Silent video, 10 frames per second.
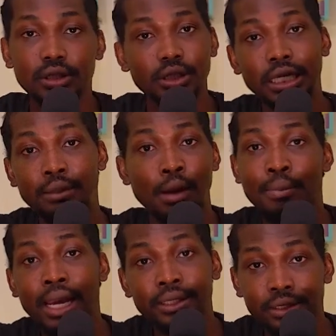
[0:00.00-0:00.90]
in my
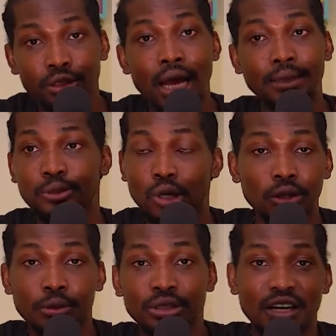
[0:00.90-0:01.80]
mind, did not abscond. He
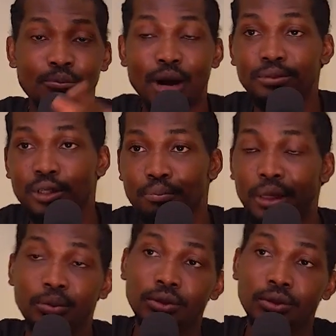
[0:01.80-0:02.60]
must have bribed some people.